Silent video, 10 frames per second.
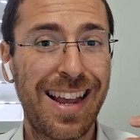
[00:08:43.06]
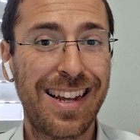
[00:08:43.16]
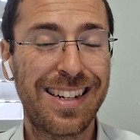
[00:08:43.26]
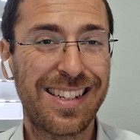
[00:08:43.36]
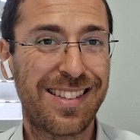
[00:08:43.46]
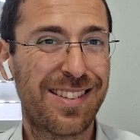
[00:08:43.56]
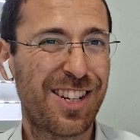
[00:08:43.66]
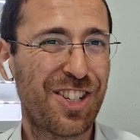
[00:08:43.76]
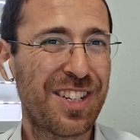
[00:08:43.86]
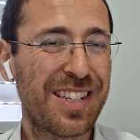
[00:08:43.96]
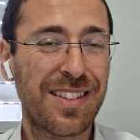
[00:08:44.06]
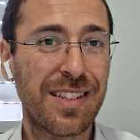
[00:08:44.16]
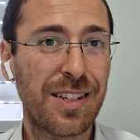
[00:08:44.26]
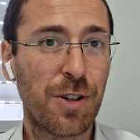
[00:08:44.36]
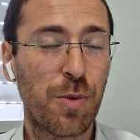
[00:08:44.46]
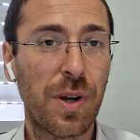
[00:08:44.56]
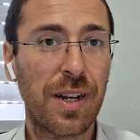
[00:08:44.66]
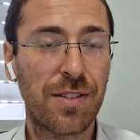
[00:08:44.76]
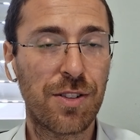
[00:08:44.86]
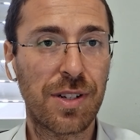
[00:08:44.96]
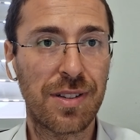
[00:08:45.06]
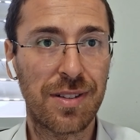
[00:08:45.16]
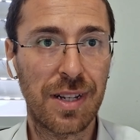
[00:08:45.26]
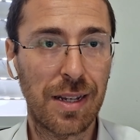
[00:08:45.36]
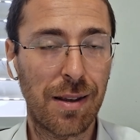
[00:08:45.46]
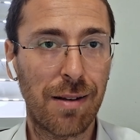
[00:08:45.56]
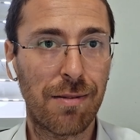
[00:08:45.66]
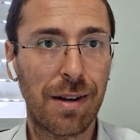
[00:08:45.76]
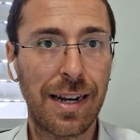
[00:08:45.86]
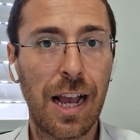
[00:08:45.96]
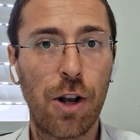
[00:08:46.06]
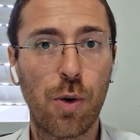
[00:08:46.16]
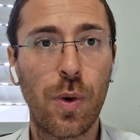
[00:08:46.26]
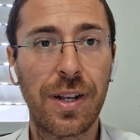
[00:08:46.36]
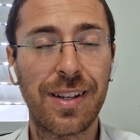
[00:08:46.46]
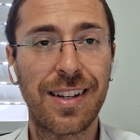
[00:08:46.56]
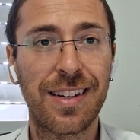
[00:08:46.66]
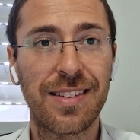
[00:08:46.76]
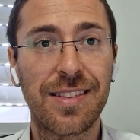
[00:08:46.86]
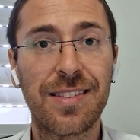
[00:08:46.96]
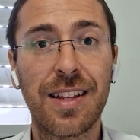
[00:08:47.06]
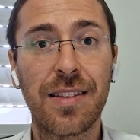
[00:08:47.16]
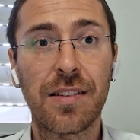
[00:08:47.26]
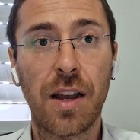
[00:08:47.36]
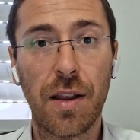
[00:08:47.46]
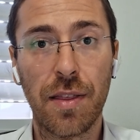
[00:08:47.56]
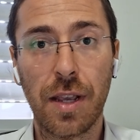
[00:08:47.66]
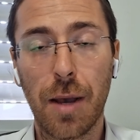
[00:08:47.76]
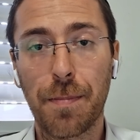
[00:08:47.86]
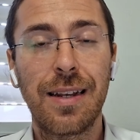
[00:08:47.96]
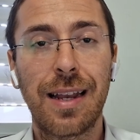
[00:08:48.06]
and it's such an easy win, as you can see, right, how quick it is to set this kind of thing up.